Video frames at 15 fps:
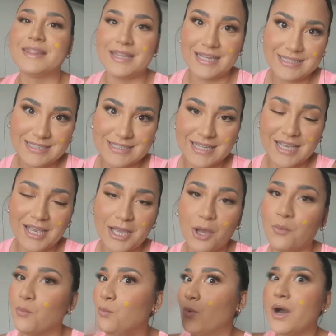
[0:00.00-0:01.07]
Let's see
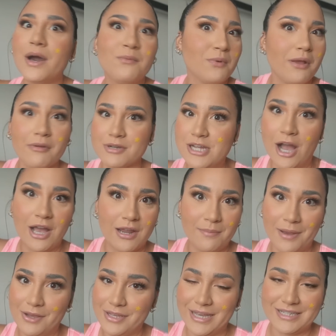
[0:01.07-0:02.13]
what we were talking
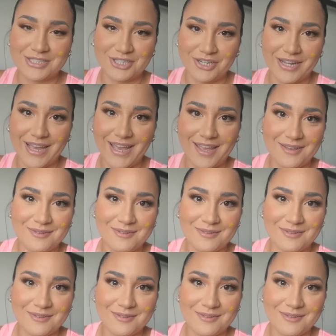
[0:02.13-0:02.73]
about yesterday.